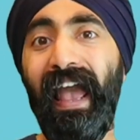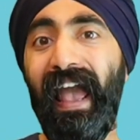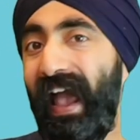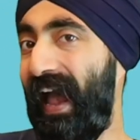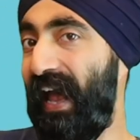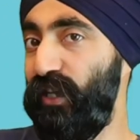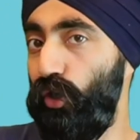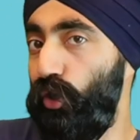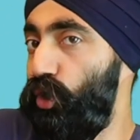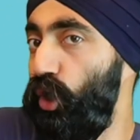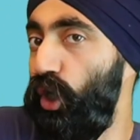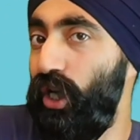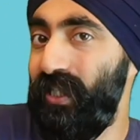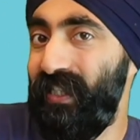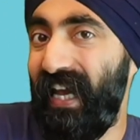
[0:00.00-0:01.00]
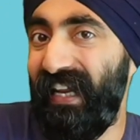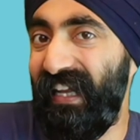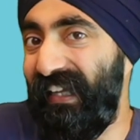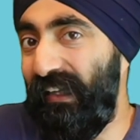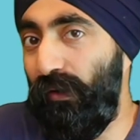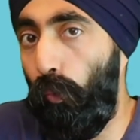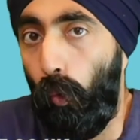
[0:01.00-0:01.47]
And you're just
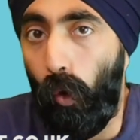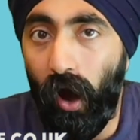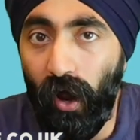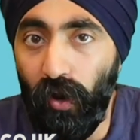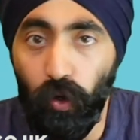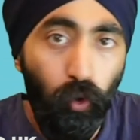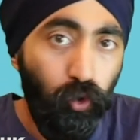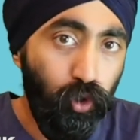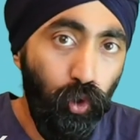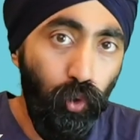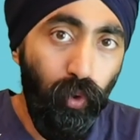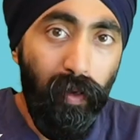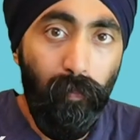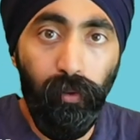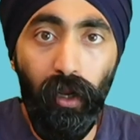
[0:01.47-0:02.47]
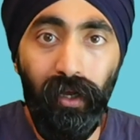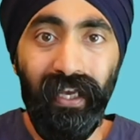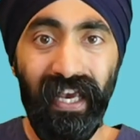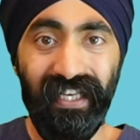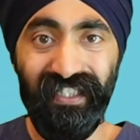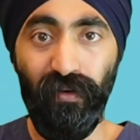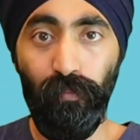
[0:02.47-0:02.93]
getting one or two implant
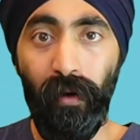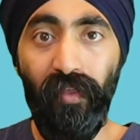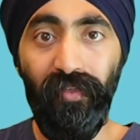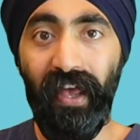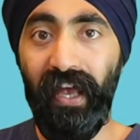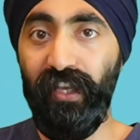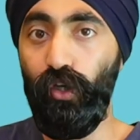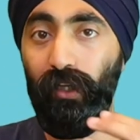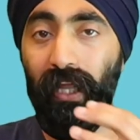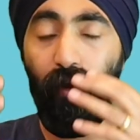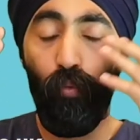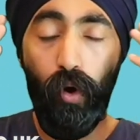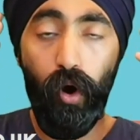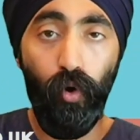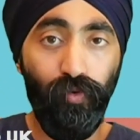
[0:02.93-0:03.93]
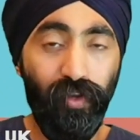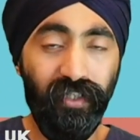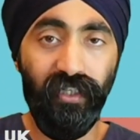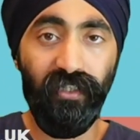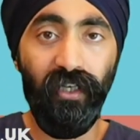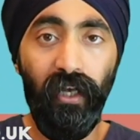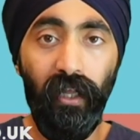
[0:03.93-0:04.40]
cases a month and you're like, whoa, this
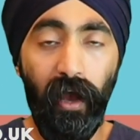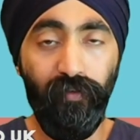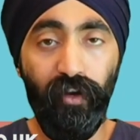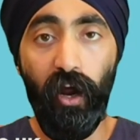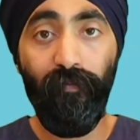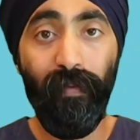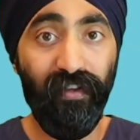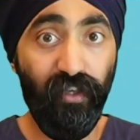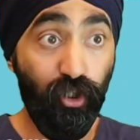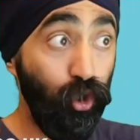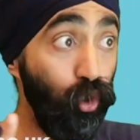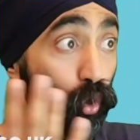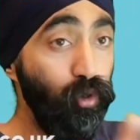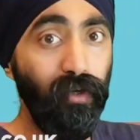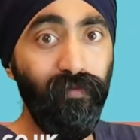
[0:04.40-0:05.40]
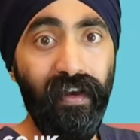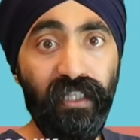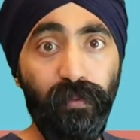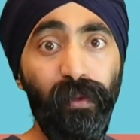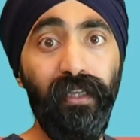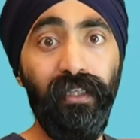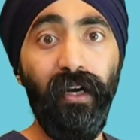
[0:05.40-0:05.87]
is, I mean, I've made this huge
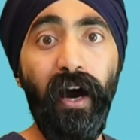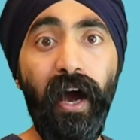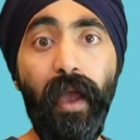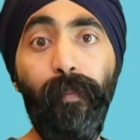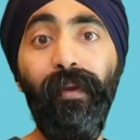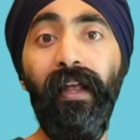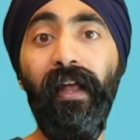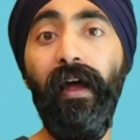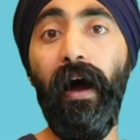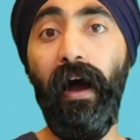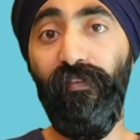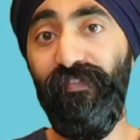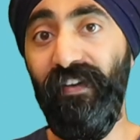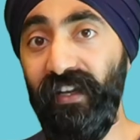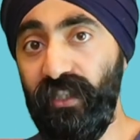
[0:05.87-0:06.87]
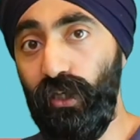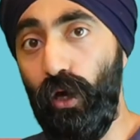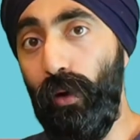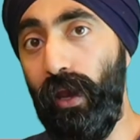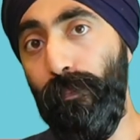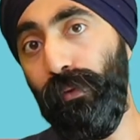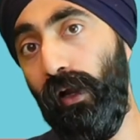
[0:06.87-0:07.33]
investment in time. I feel as though
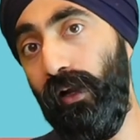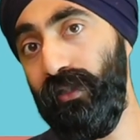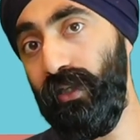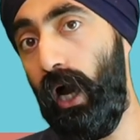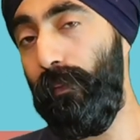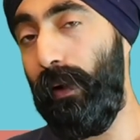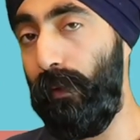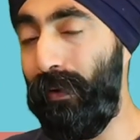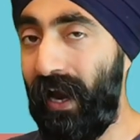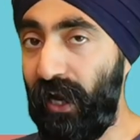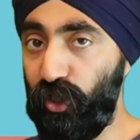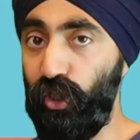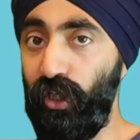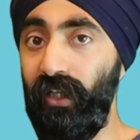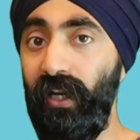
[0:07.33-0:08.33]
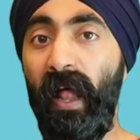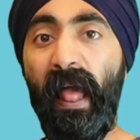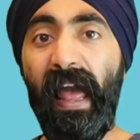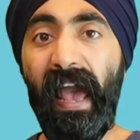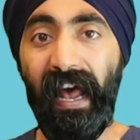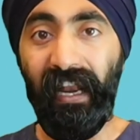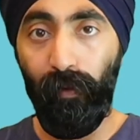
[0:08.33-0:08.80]
implants are my passion
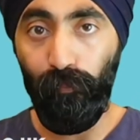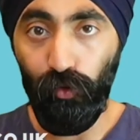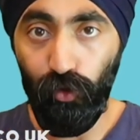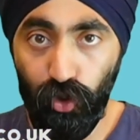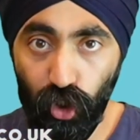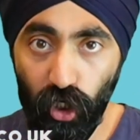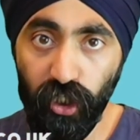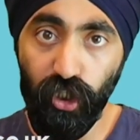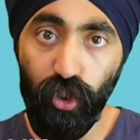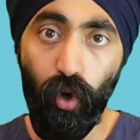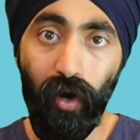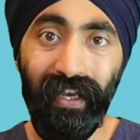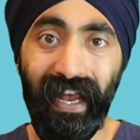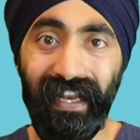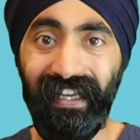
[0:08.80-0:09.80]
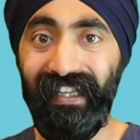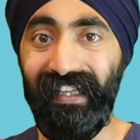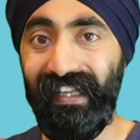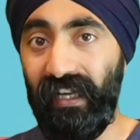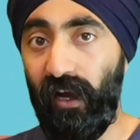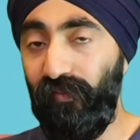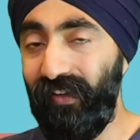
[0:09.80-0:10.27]
and I'm just not getting
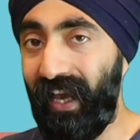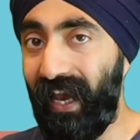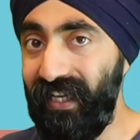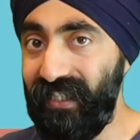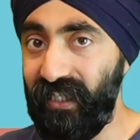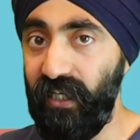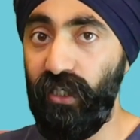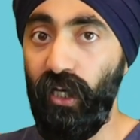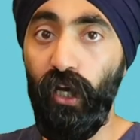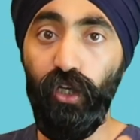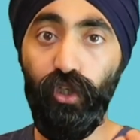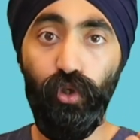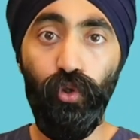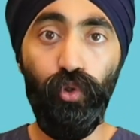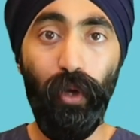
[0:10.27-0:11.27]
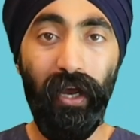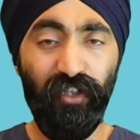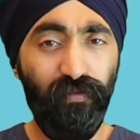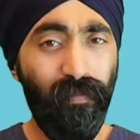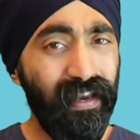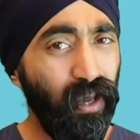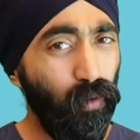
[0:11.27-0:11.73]
enough cases to, to actually
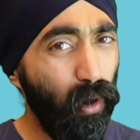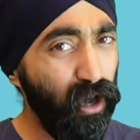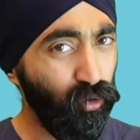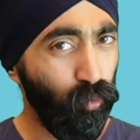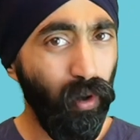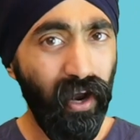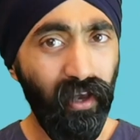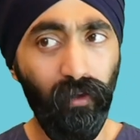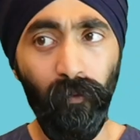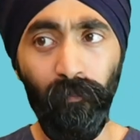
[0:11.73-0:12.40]
make it worthwhile.